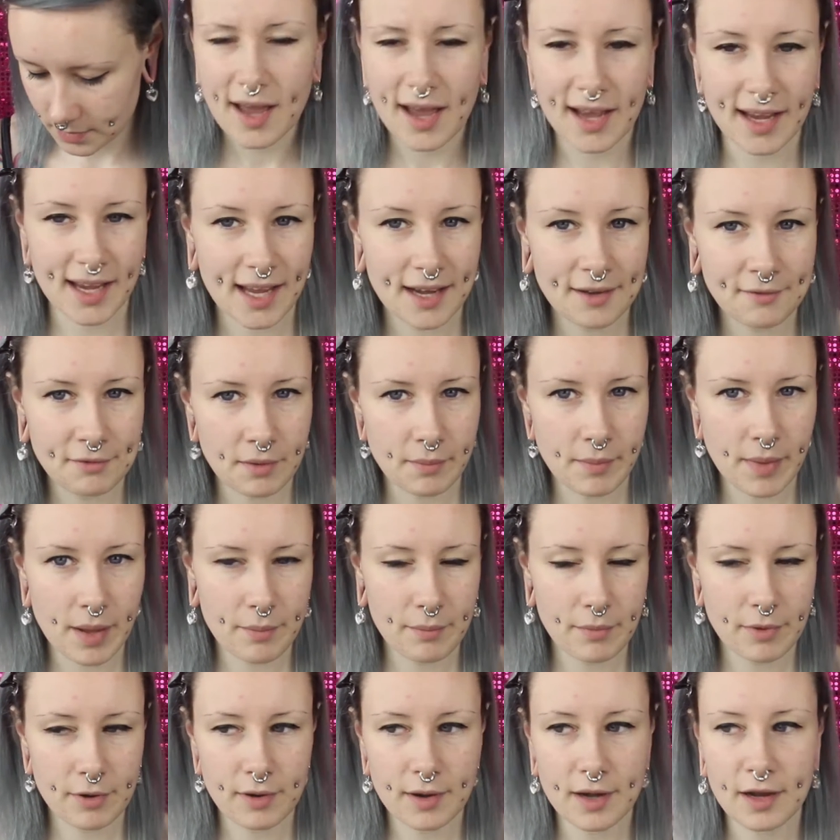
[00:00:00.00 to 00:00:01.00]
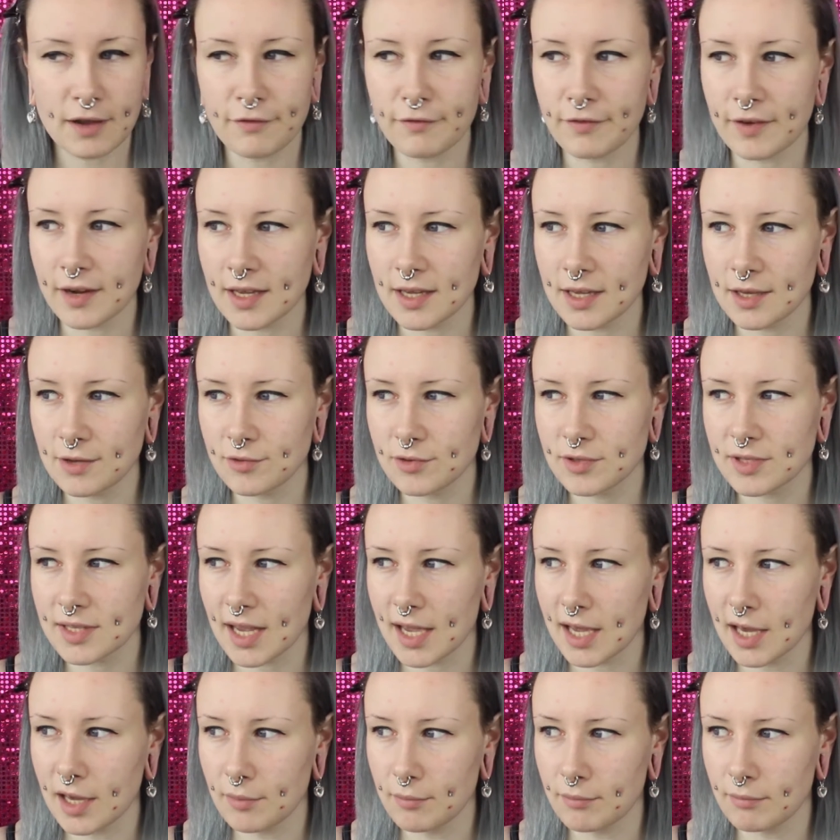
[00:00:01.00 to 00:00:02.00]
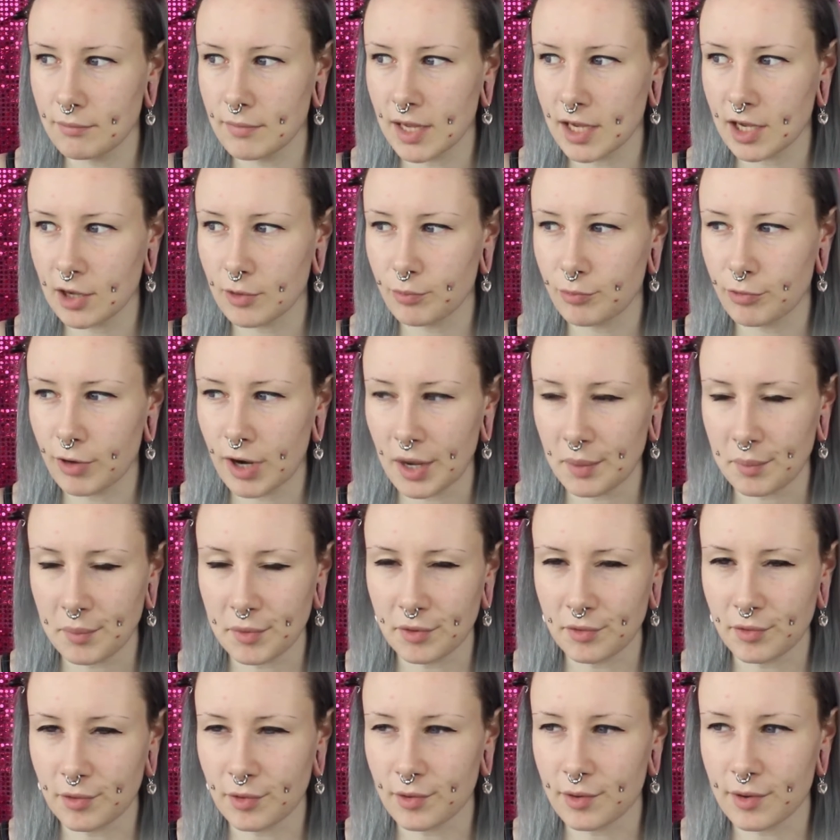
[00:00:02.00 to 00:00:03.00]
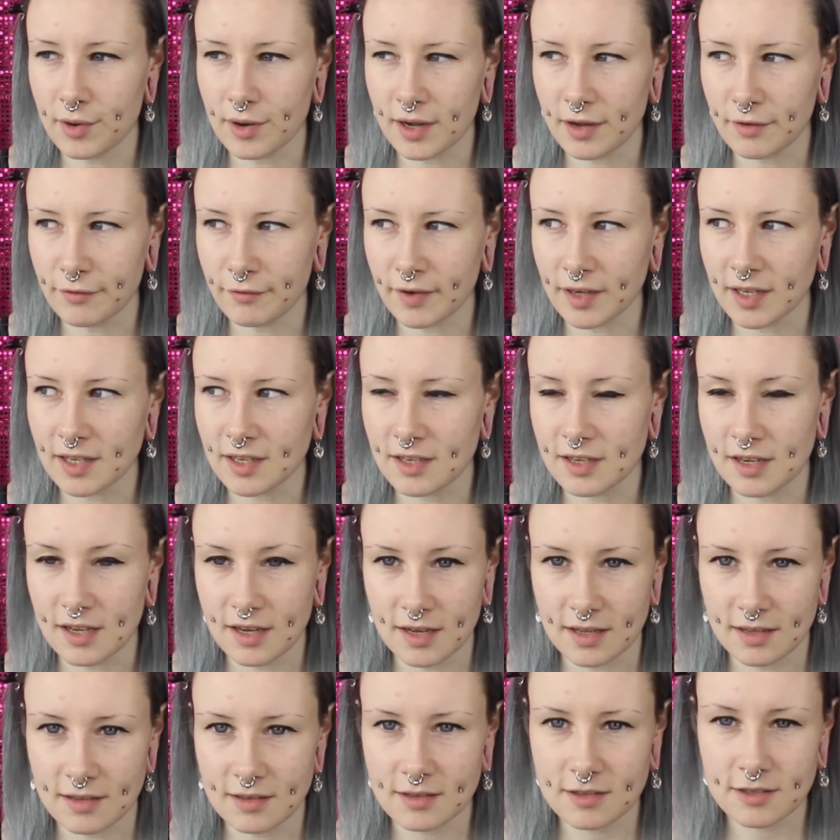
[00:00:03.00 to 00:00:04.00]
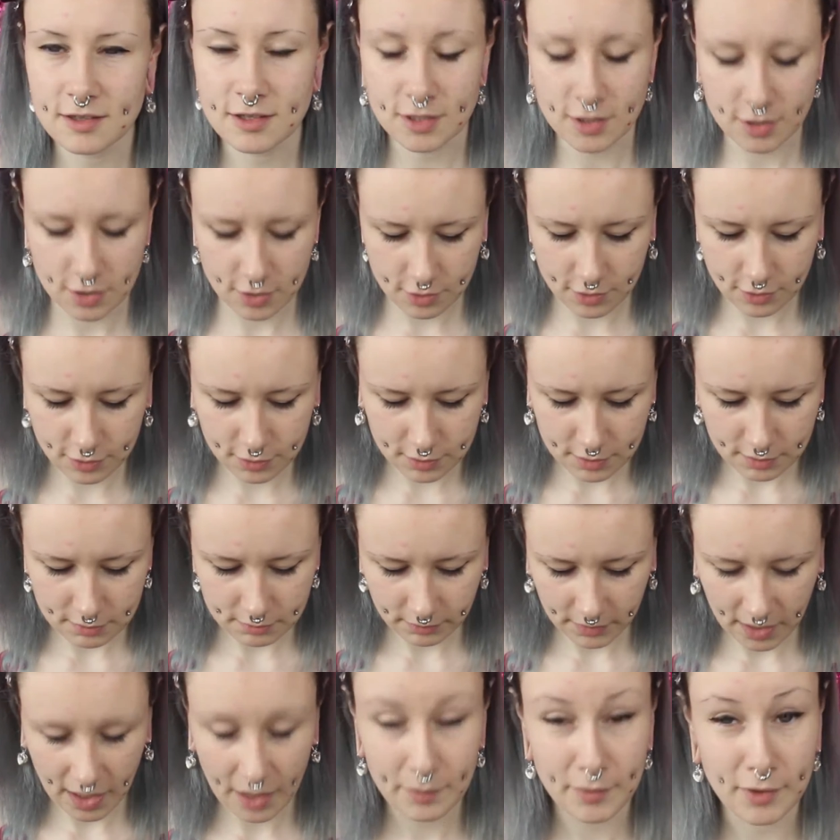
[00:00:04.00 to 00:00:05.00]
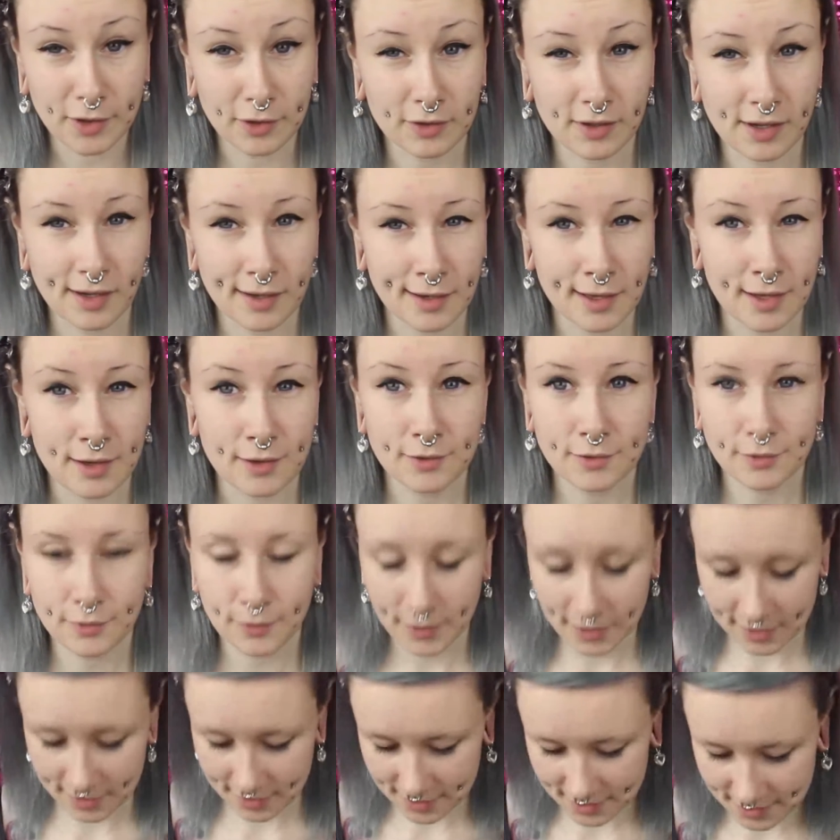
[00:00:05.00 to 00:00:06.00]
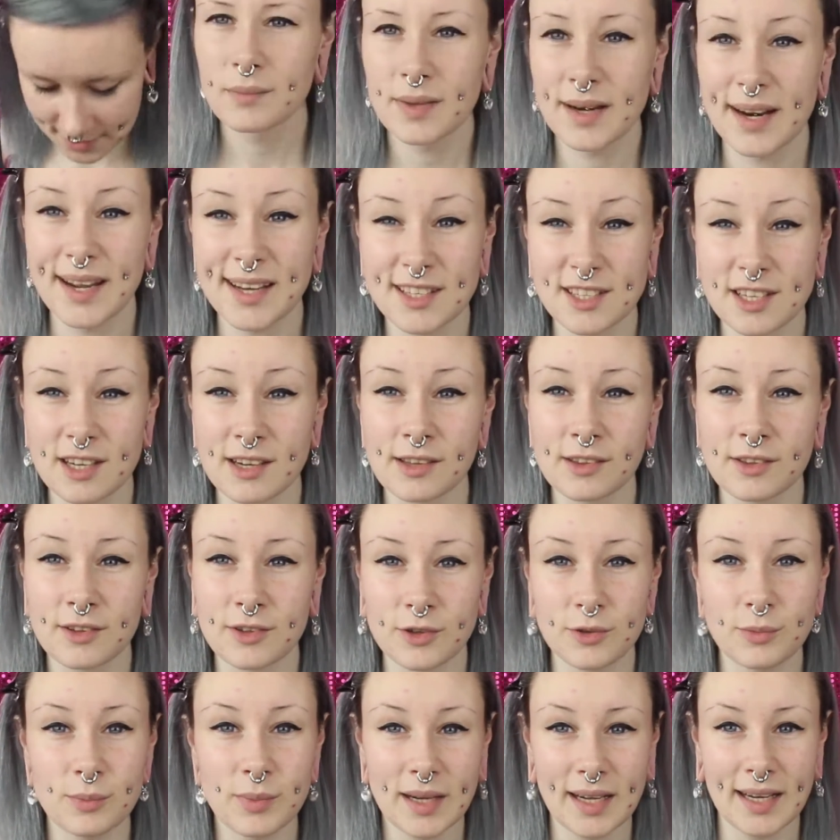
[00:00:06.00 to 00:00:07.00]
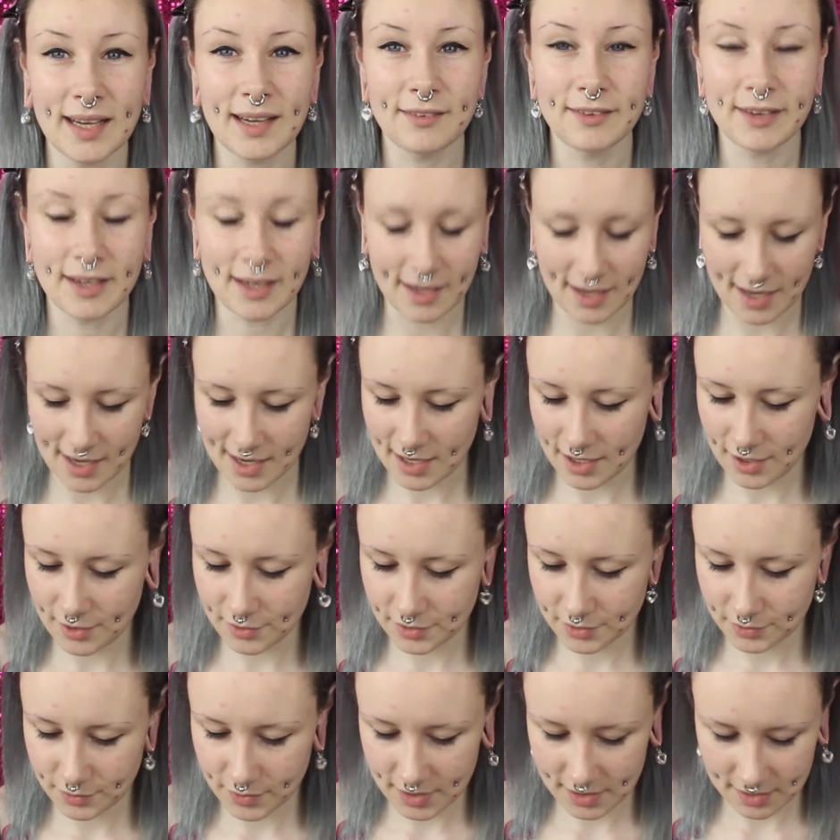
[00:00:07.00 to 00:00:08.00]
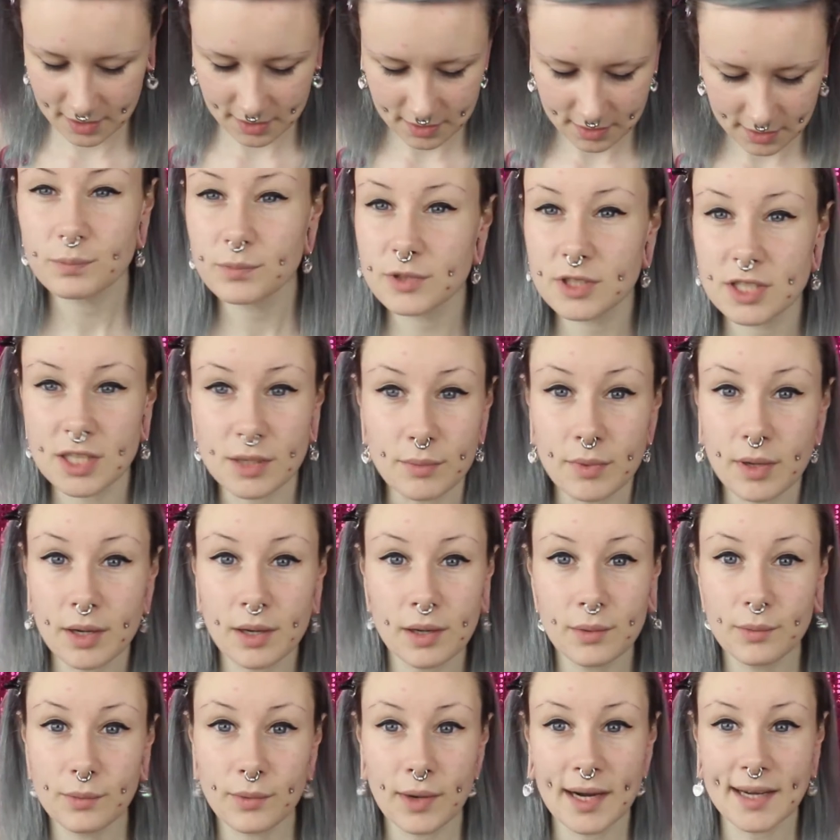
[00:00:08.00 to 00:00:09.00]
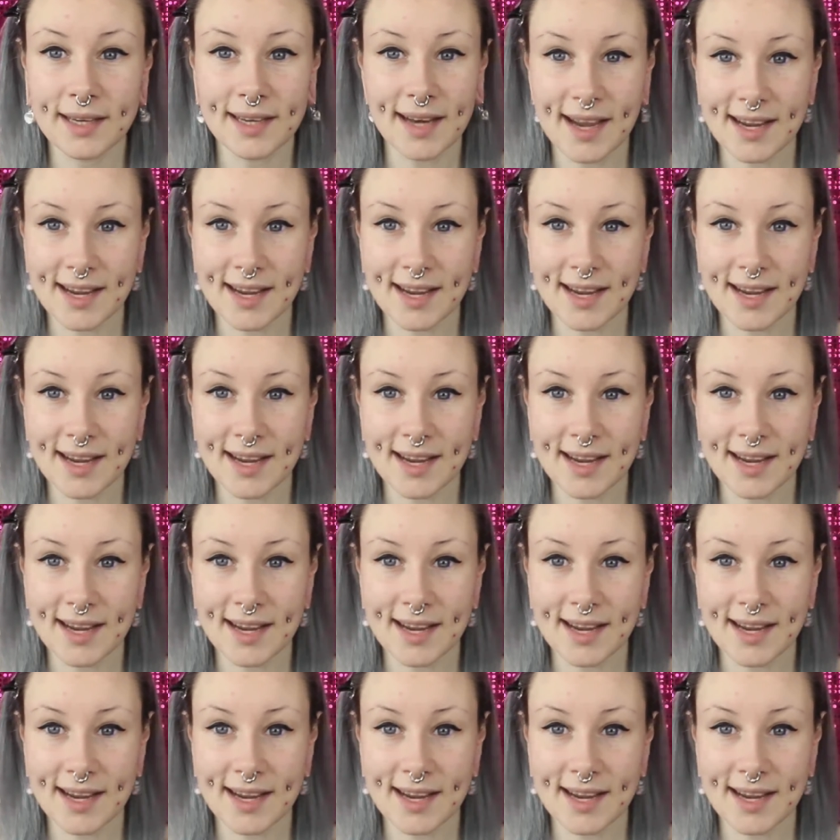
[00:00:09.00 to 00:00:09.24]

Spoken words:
I can't remember if I used a makeup primer or if I didn't, so I'm not gonna use one. But I actually do believe that I used one. Shimmery white